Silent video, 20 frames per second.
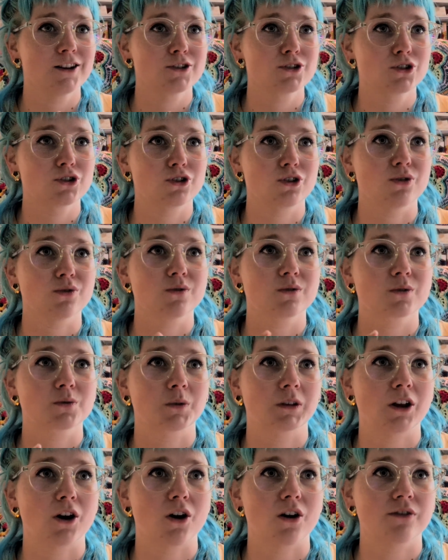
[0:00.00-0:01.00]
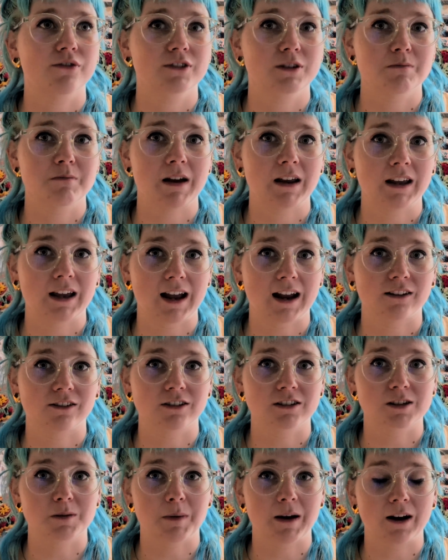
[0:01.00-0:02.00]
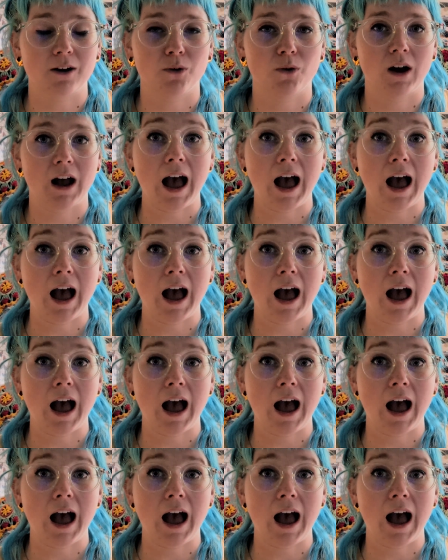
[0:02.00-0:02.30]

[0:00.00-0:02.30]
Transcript: students will often make errors about